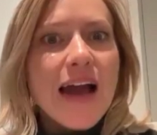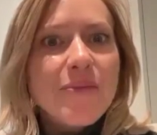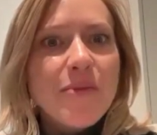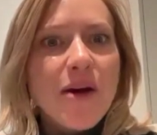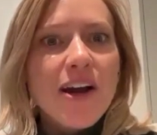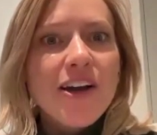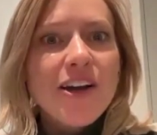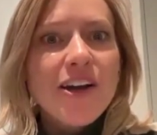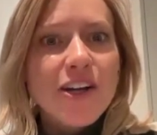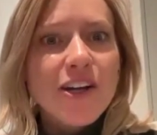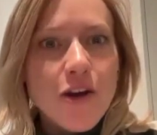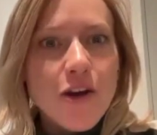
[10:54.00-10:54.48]
I'm
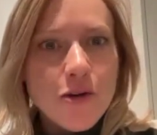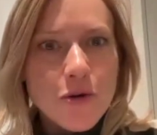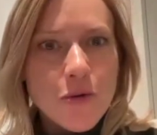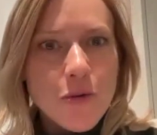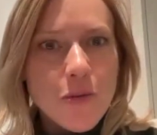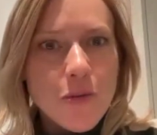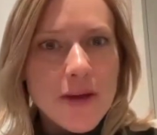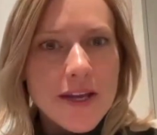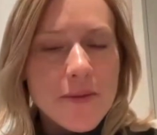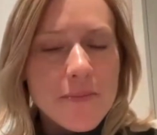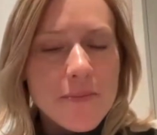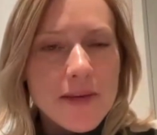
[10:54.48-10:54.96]
not going to go to a
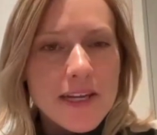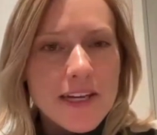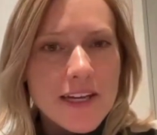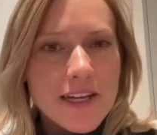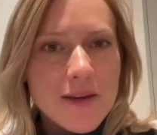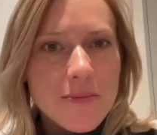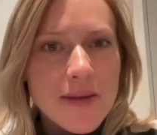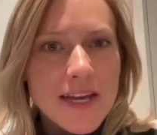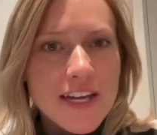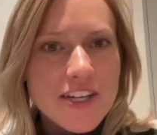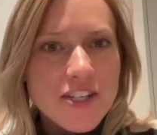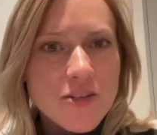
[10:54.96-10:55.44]

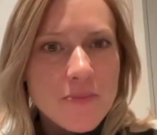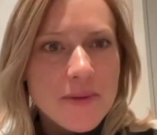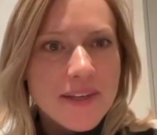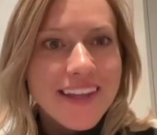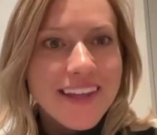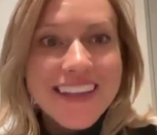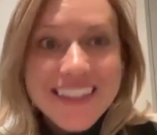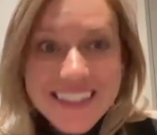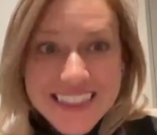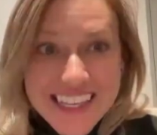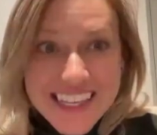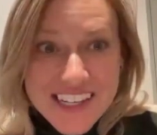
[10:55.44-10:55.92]
Wikipedia page and be
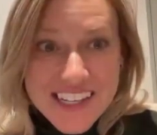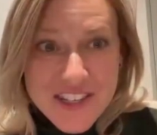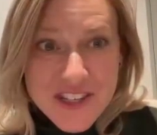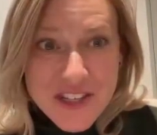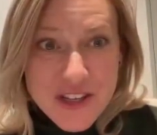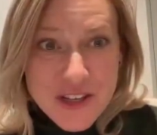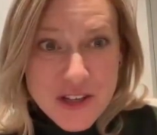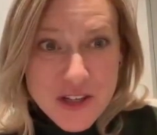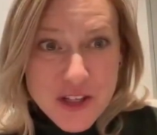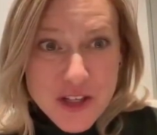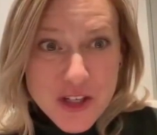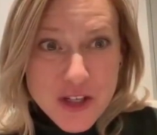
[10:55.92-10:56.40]
like, this
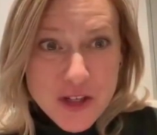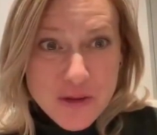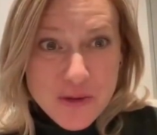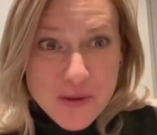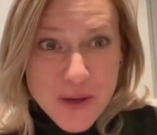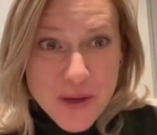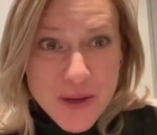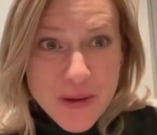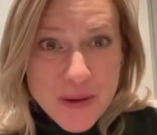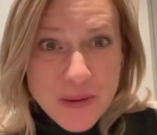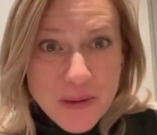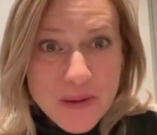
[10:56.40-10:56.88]
is
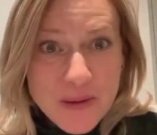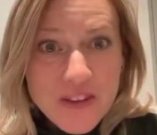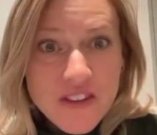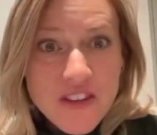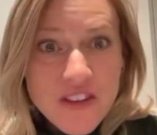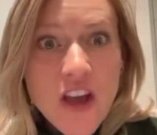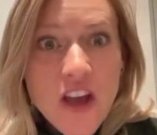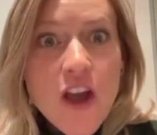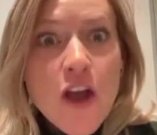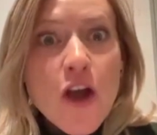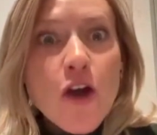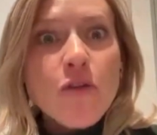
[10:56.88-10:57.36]
truth,
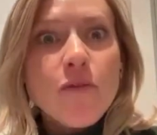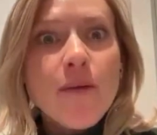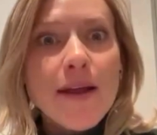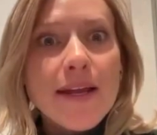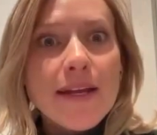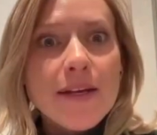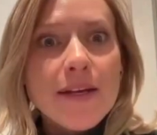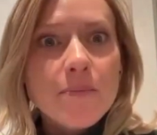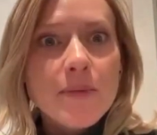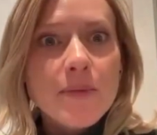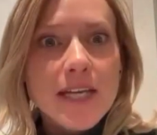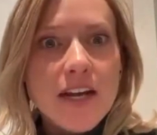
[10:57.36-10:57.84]

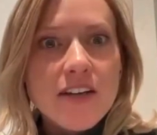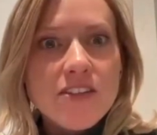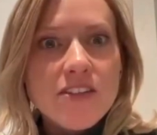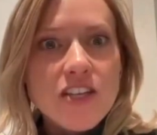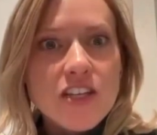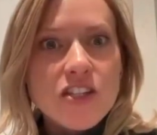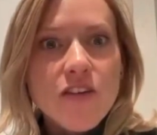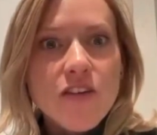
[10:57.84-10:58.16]
right? Because